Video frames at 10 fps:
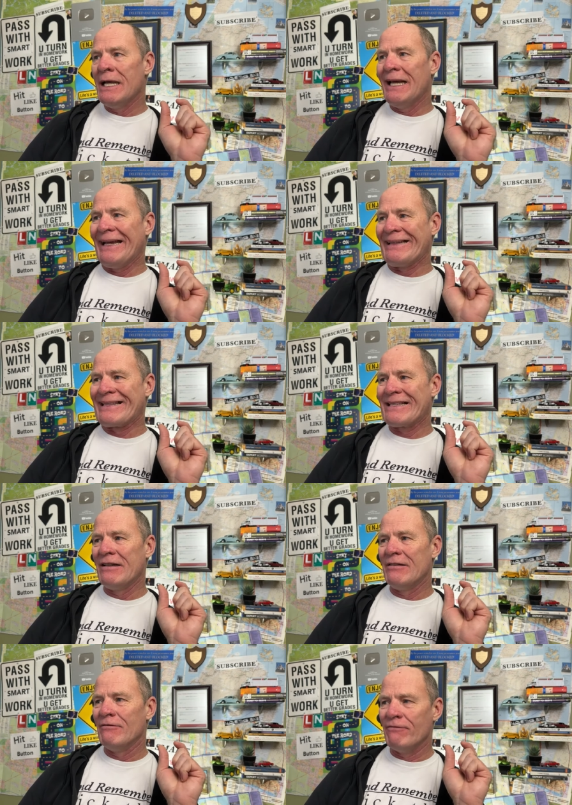It's
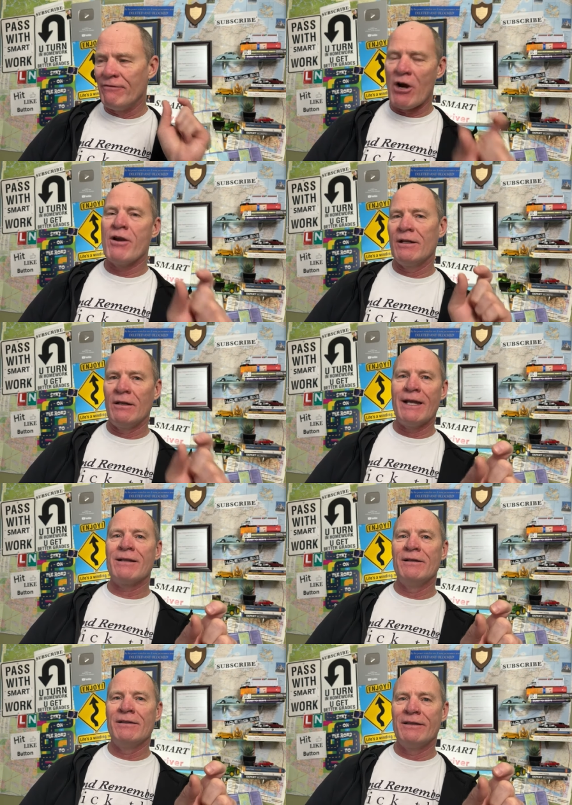very
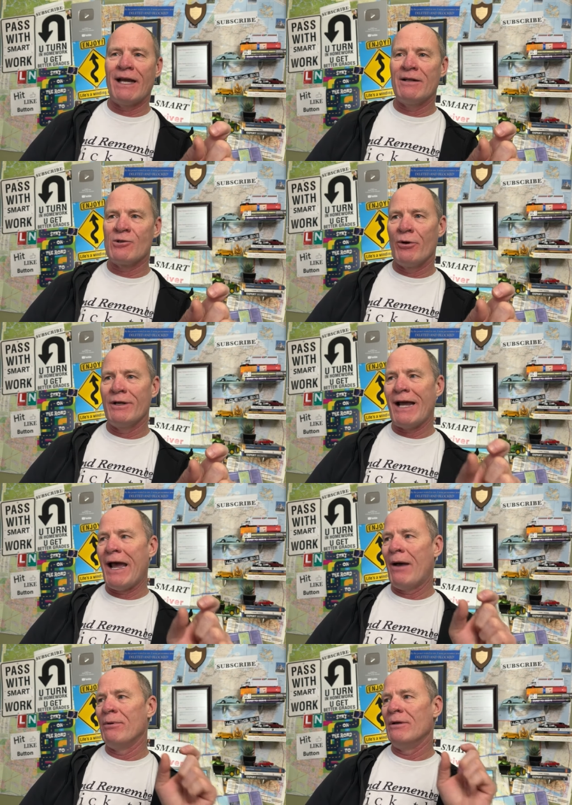unlikely that that is going to
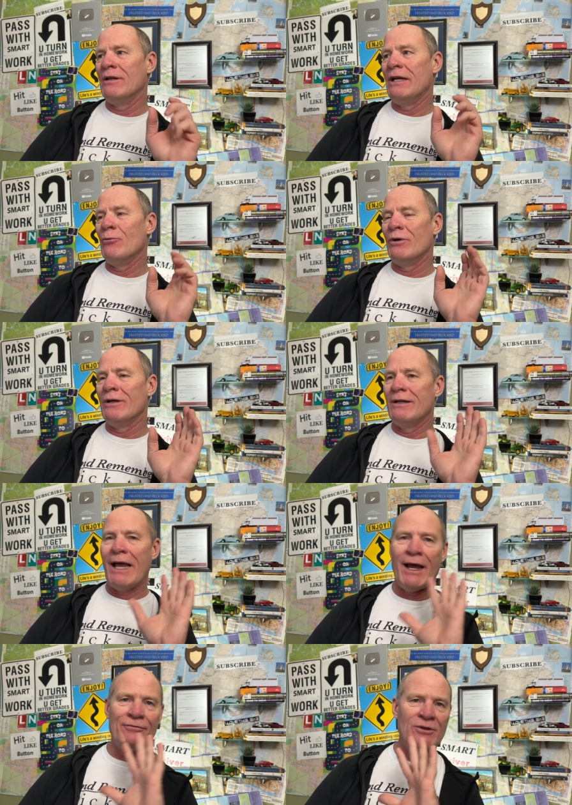happen. It would
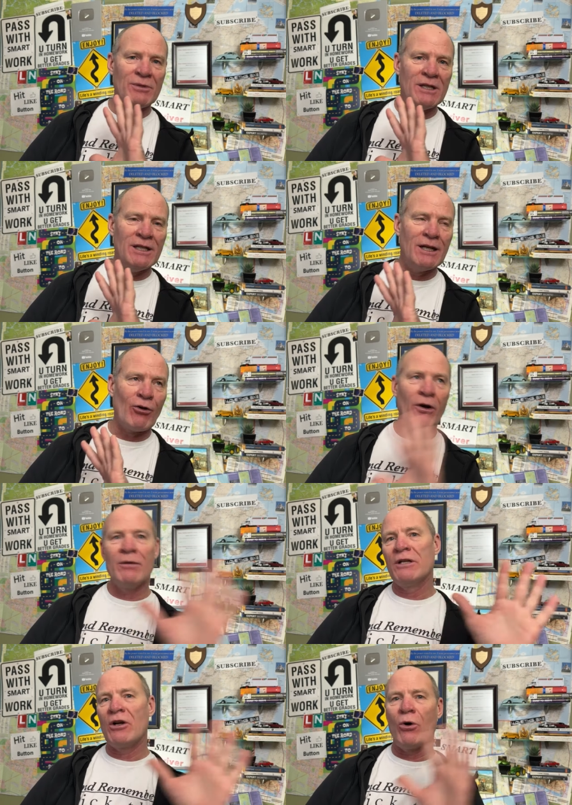have to be
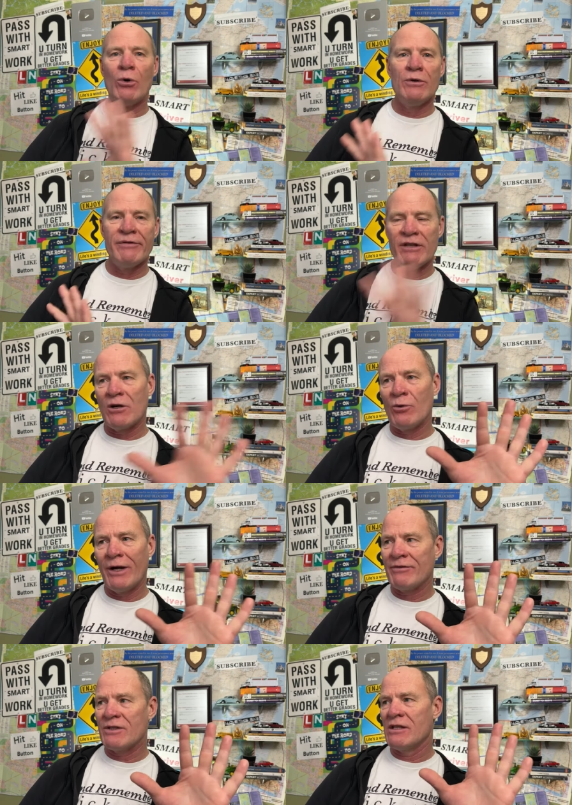incredibly cold. The vehicle would
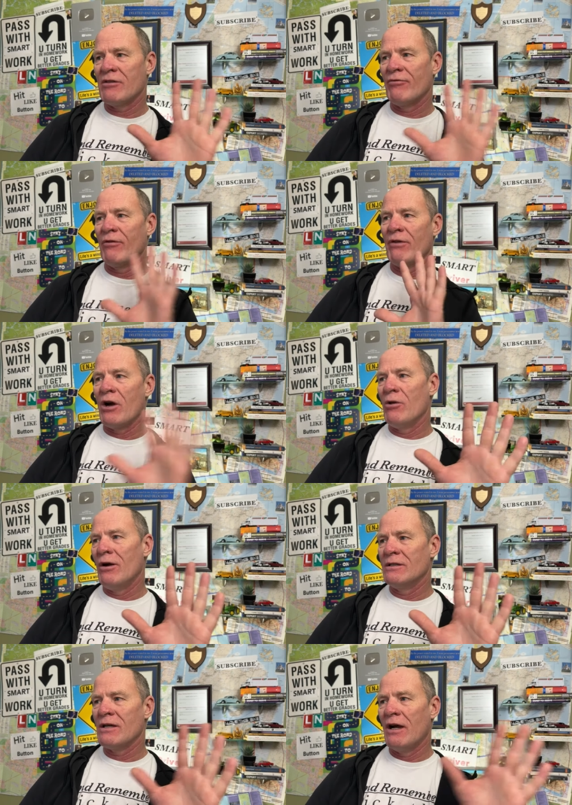have to sit there for a very
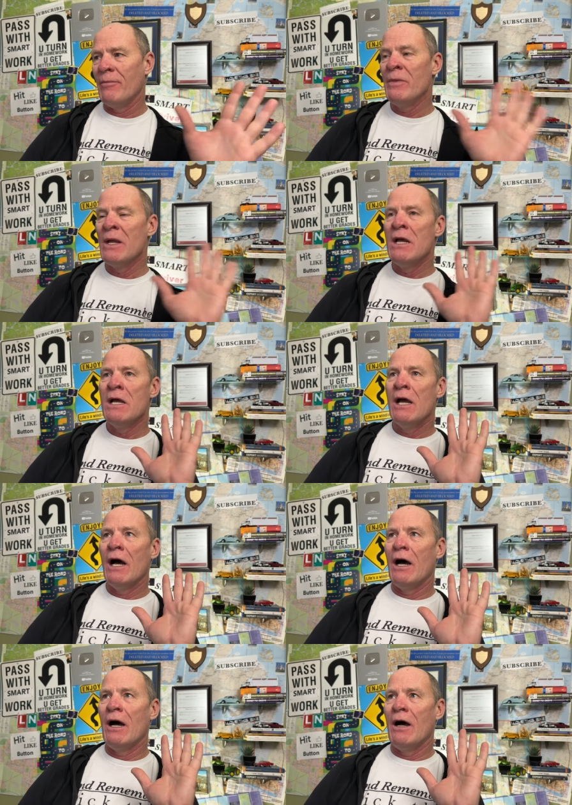long time.
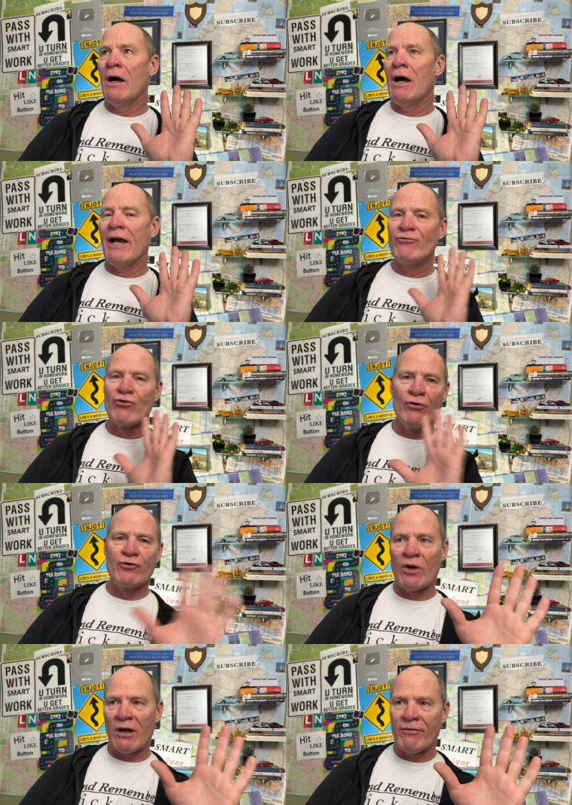Uh, I drove
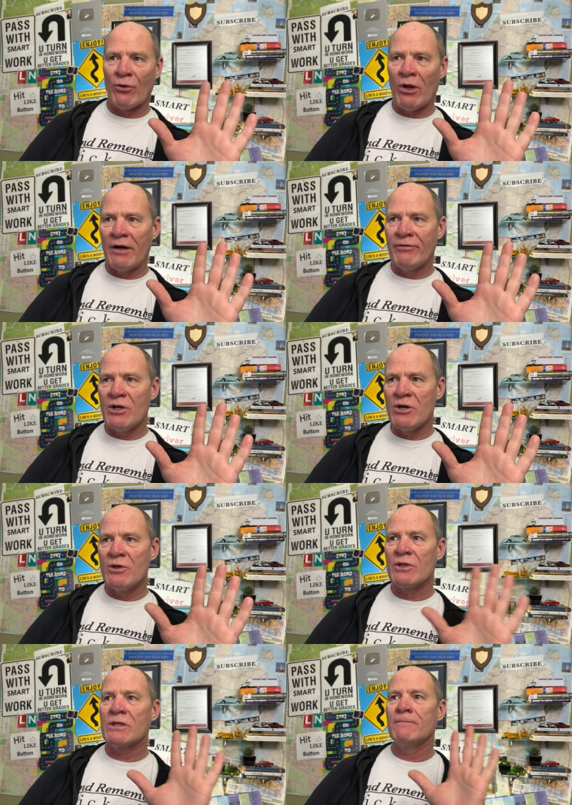truck for a lot of
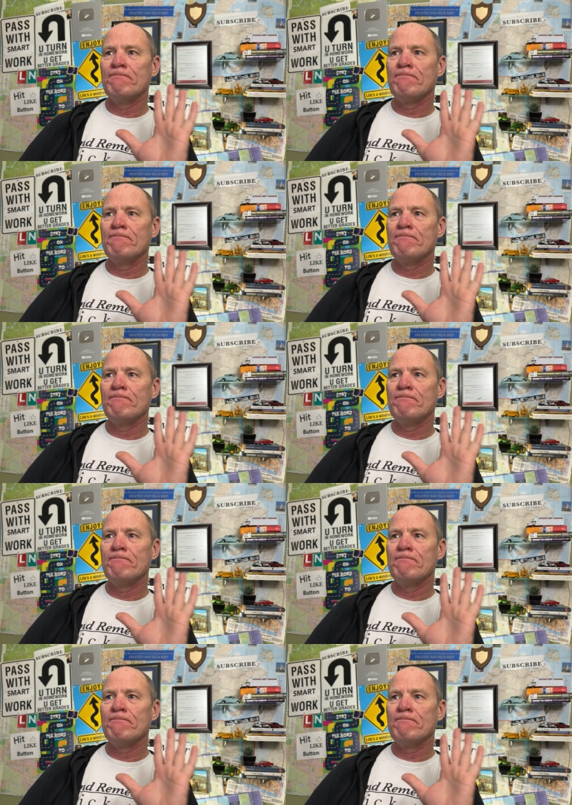years